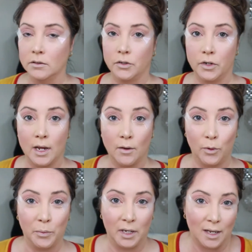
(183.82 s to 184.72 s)
So now
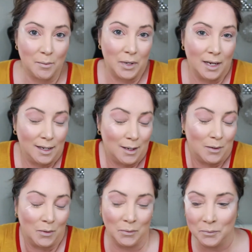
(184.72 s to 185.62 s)
we'll pick up pine
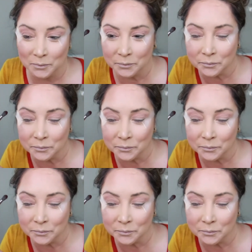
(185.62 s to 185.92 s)
cone.